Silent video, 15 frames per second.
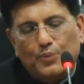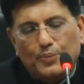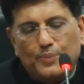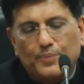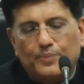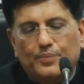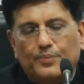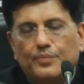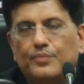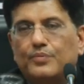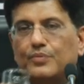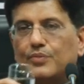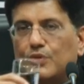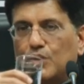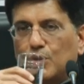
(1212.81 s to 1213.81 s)

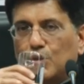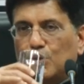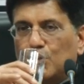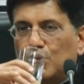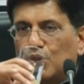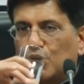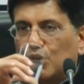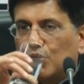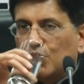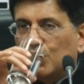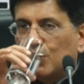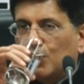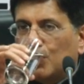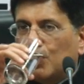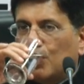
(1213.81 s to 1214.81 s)

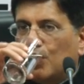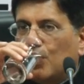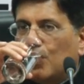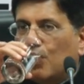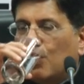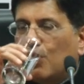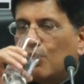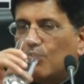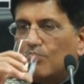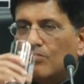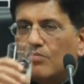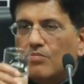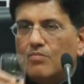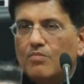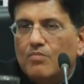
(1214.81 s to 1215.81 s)

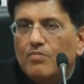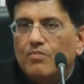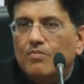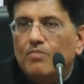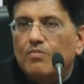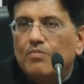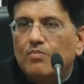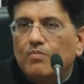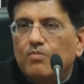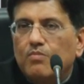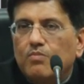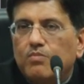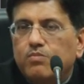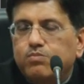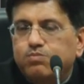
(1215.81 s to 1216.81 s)

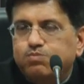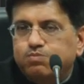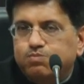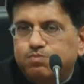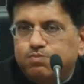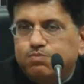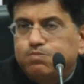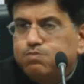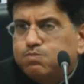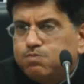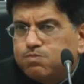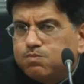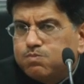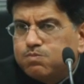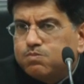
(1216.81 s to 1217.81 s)

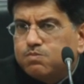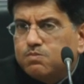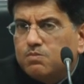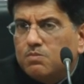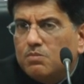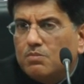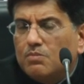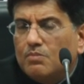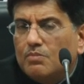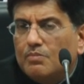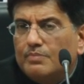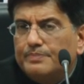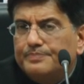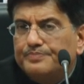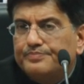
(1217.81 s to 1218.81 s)

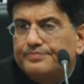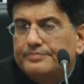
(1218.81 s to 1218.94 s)
No one is speaking in this clip.